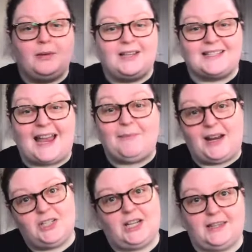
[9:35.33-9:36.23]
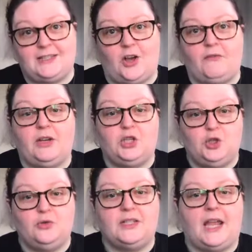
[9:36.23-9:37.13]
Because I managed to get this off in
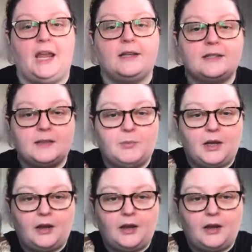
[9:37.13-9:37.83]
two skeins, but